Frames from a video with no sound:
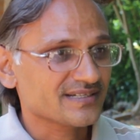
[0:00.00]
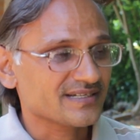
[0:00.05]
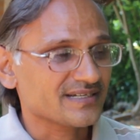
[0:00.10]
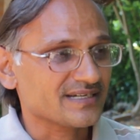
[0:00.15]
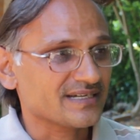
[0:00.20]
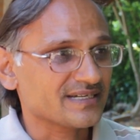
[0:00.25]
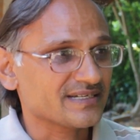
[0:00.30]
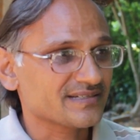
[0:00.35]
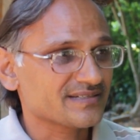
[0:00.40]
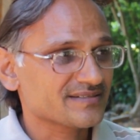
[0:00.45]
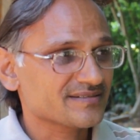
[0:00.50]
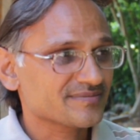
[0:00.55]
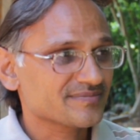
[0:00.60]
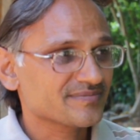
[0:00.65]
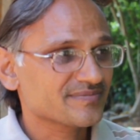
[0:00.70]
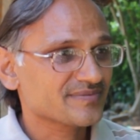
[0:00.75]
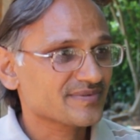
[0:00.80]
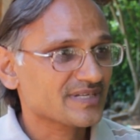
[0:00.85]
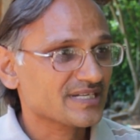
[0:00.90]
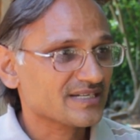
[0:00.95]
and
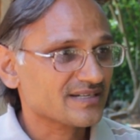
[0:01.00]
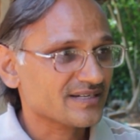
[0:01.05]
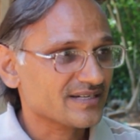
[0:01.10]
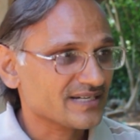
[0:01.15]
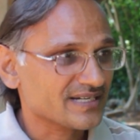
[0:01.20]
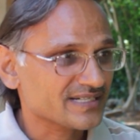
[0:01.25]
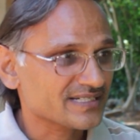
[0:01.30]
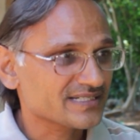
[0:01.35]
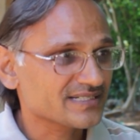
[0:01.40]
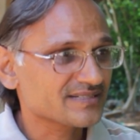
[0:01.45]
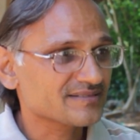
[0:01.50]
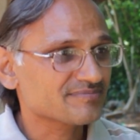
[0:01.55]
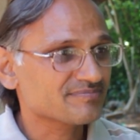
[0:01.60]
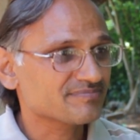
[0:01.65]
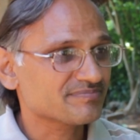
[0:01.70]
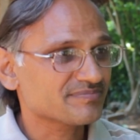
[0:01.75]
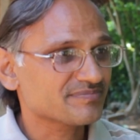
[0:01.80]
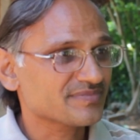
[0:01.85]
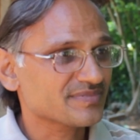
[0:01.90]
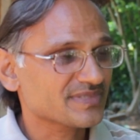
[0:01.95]
I
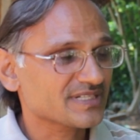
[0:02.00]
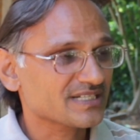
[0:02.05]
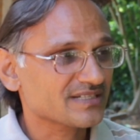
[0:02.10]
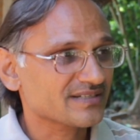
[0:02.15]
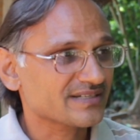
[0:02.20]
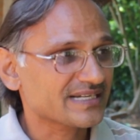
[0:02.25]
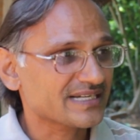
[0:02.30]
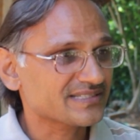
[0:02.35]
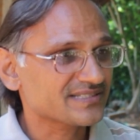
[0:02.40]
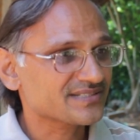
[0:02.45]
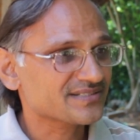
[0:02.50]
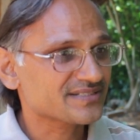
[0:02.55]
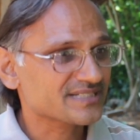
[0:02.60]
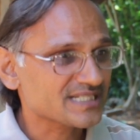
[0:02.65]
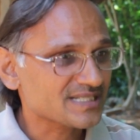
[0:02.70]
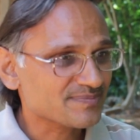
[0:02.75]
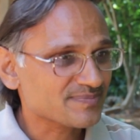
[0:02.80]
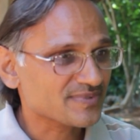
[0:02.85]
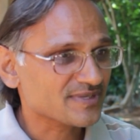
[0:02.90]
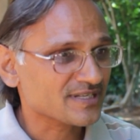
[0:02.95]
gathered
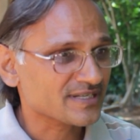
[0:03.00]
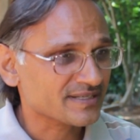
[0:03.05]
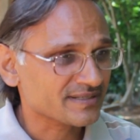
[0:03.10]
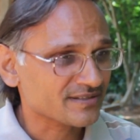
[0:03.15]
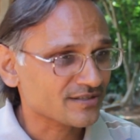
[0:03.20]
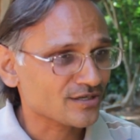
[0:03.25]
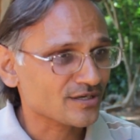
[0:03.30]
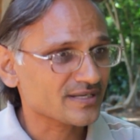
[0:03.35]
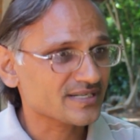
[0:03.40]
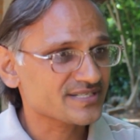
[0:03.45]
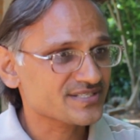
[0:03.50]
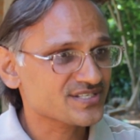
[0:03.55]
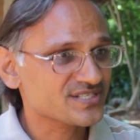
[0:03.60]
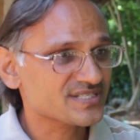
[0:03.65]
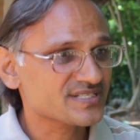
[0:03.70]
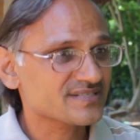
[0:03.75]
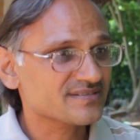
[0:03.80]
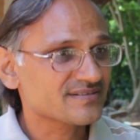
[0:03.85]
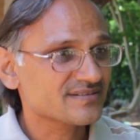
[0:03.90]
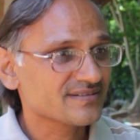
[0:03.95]
deep knowledge
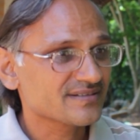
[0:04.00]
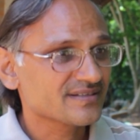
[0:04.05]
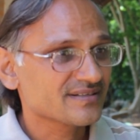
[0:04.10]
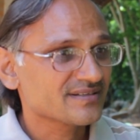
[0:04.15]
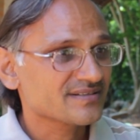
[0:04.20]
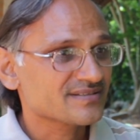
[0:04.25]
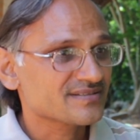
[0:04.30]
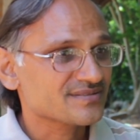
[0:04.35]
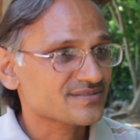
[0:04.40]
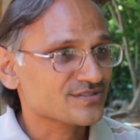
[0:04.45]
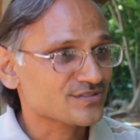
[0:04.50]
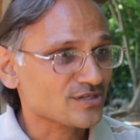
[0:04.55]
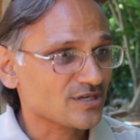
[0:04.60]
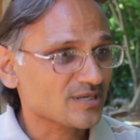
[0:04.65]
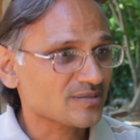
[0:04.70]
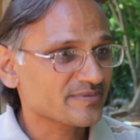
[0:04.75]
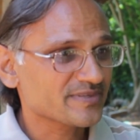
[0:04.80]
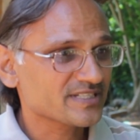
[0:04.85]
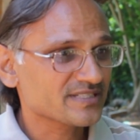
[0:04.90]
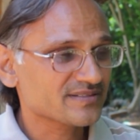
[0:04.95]
in
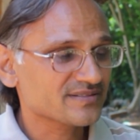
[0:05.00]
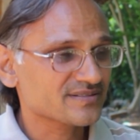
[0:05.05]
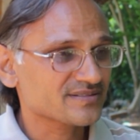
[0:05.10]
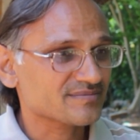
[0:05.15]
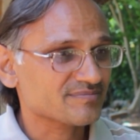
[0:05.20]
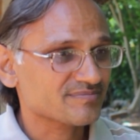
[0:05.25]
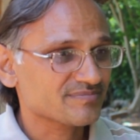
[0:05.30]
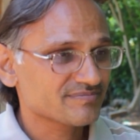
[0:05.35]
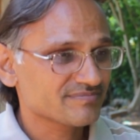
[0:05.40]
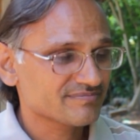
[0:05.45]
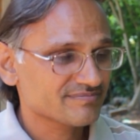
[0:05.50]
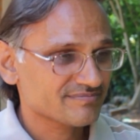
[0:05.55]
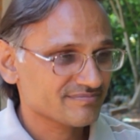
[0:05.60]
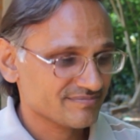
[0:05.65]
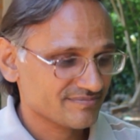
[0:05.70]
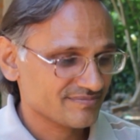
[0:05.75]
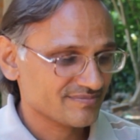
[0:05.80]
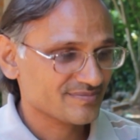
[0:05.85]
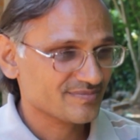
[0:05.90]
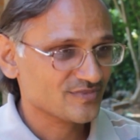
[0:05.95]
solving the
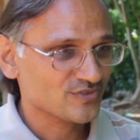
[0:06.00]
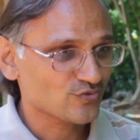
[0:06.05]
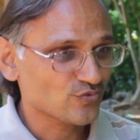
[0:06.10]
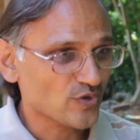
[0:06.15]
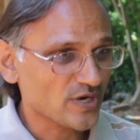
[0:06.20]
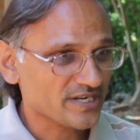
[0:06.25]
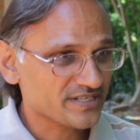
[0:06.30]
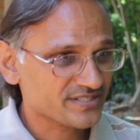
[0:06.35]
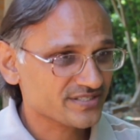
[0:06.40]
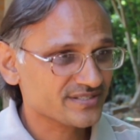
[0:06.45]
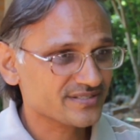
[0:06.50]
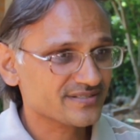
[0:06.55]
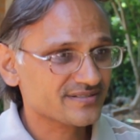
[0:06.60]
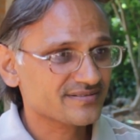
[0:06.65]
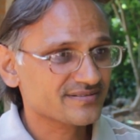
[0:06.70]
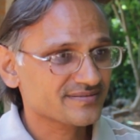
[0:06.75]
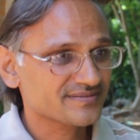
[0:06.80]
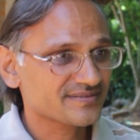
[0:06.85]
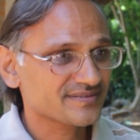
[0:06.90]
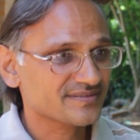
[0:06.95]
water,
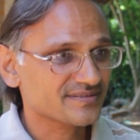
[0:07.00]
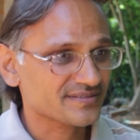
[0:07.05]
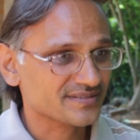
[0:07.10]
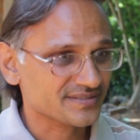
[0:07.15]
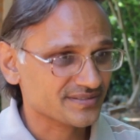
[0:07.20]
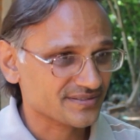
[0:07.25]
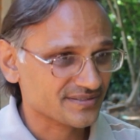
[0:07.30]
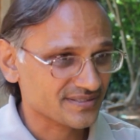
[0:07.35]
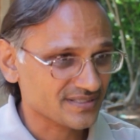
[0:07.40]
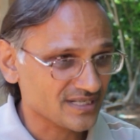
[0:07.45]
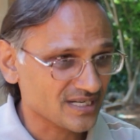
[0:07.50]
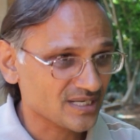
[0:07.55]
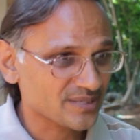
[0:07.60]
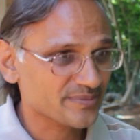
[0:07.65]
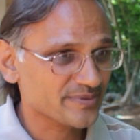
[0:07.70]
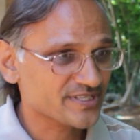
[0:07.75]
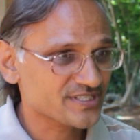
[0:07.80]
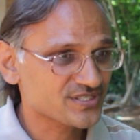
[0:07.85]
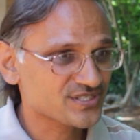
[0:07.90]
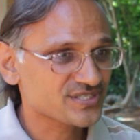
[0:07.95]

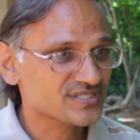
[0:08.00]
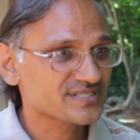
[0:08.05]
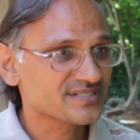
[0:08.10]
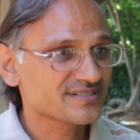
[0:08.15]
garbage,